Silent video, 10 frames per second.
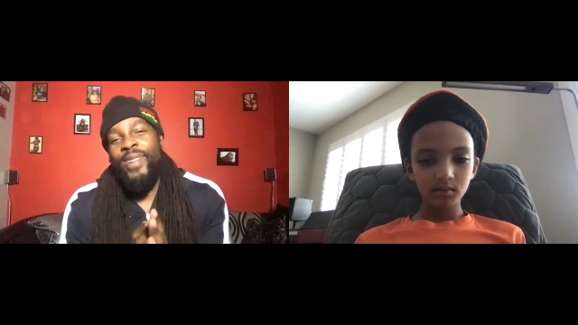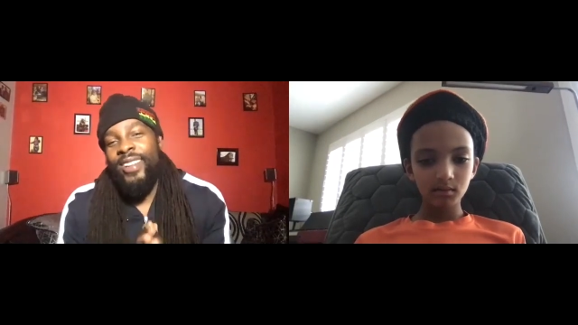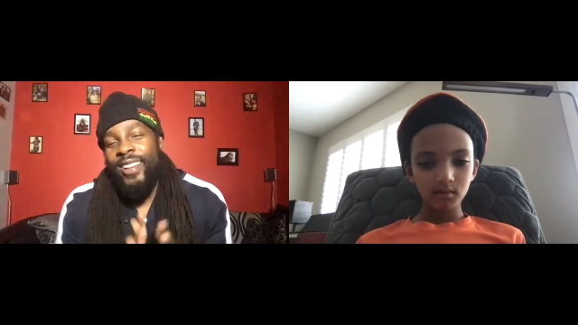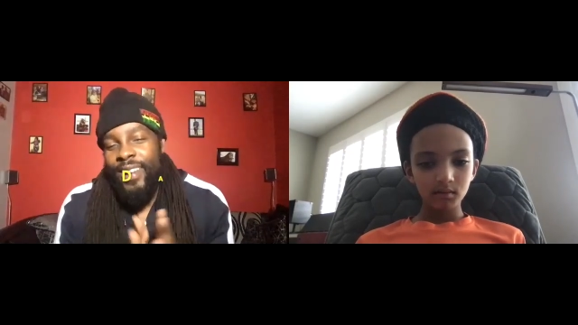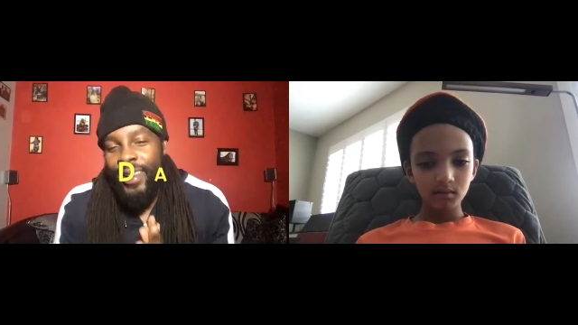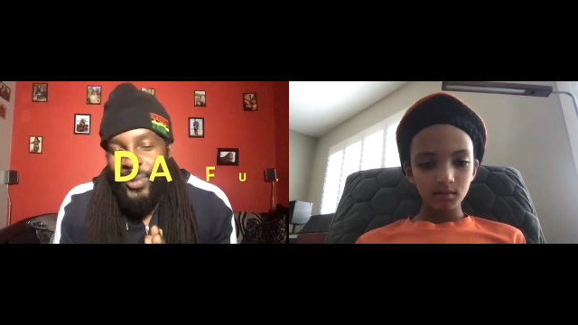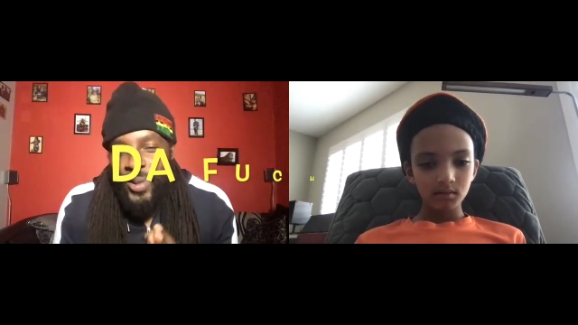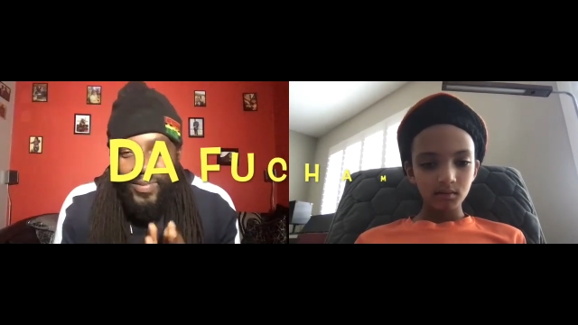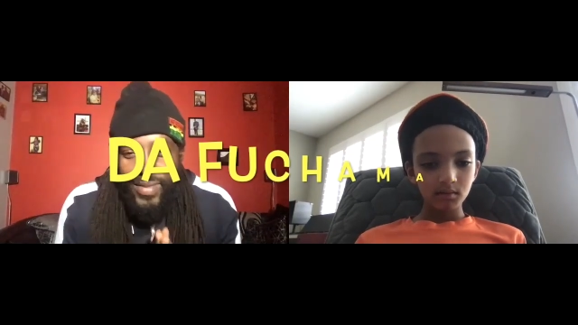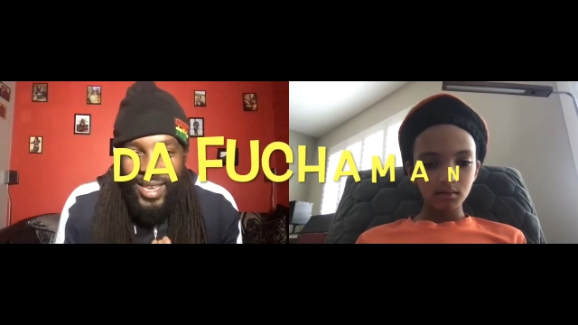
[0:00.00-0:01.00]
Speaker 1: podcast
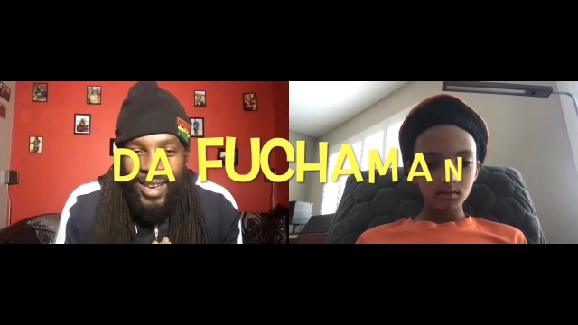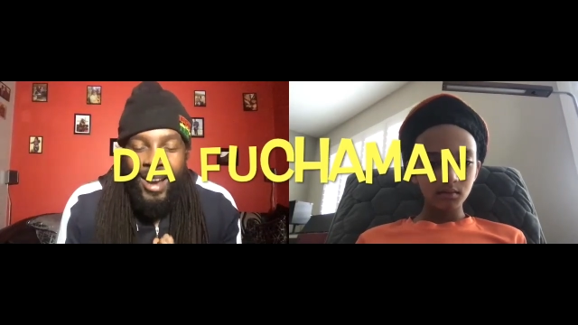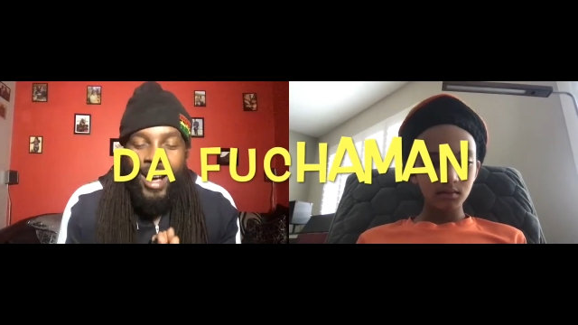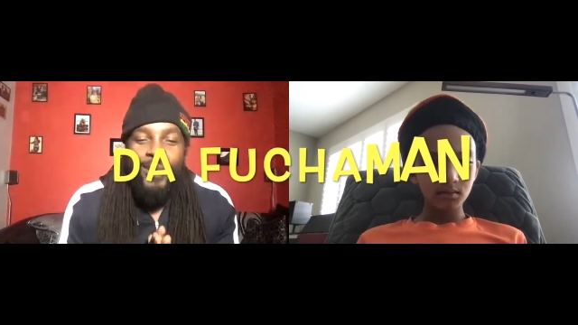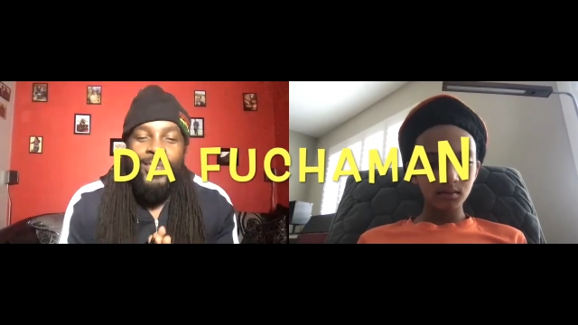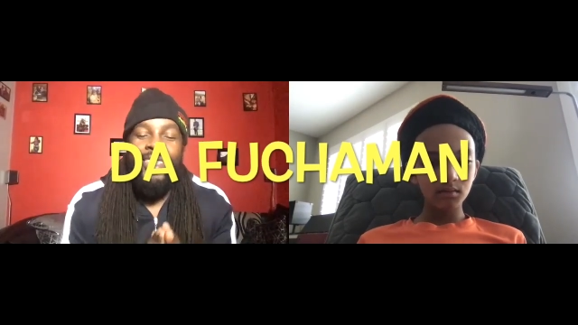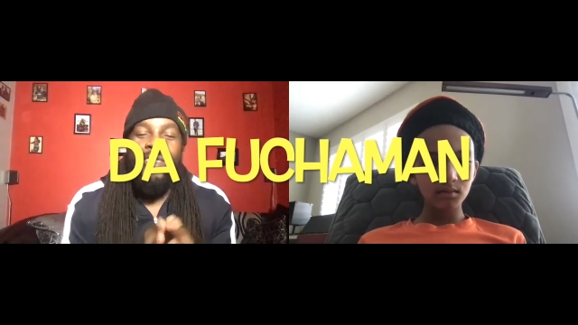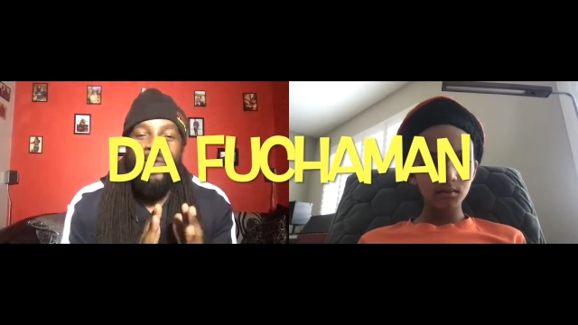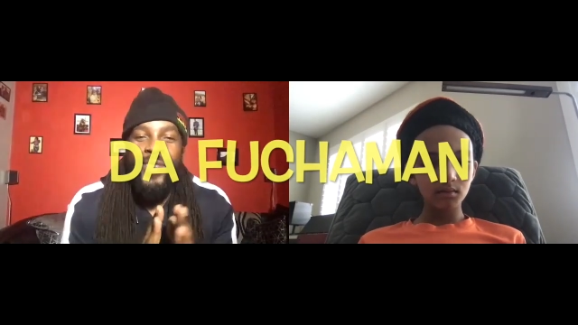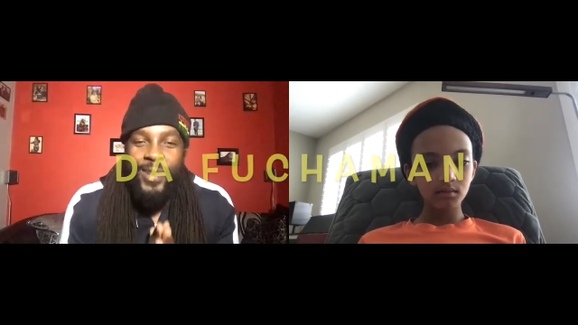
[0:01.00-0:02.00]
with me, your host, Da
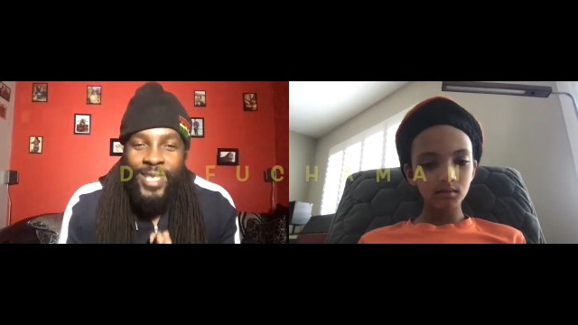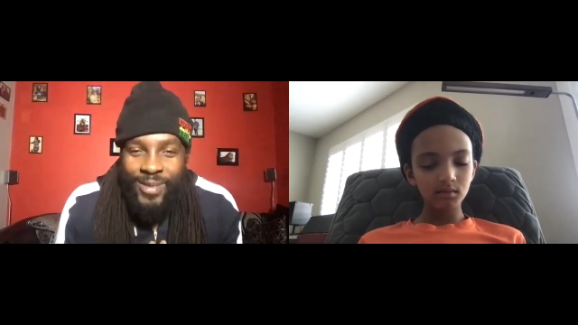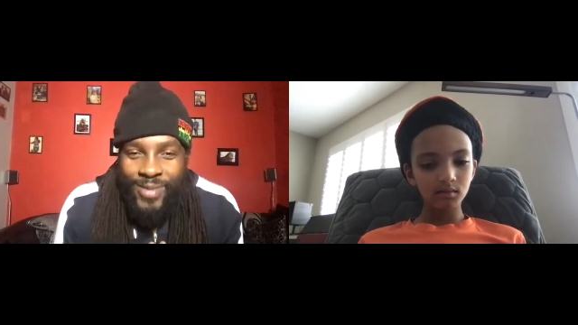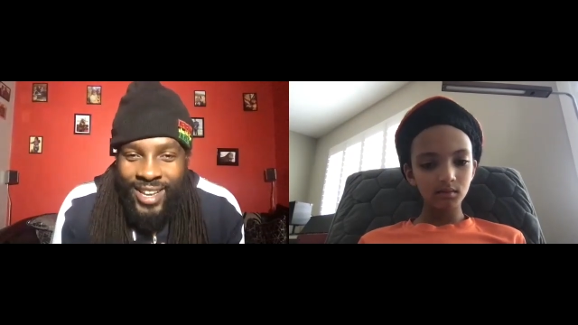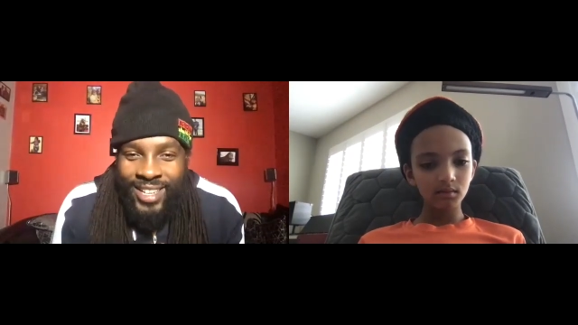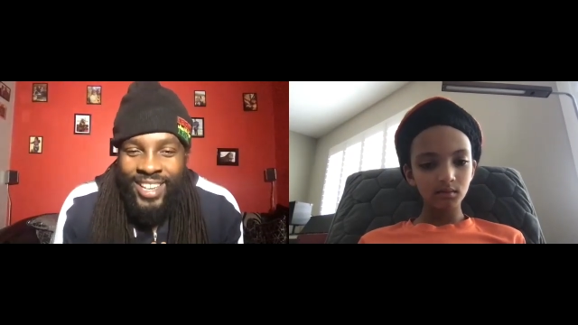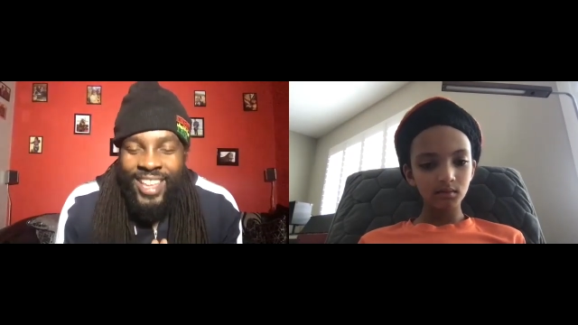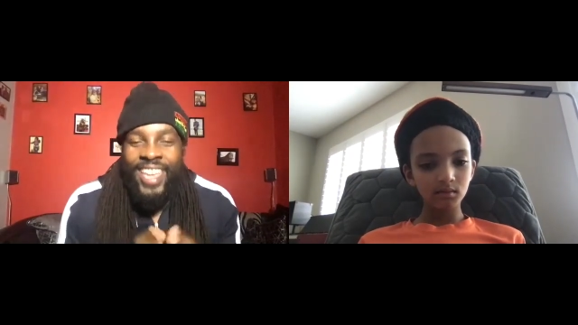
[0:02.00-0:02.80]
Fuchaman.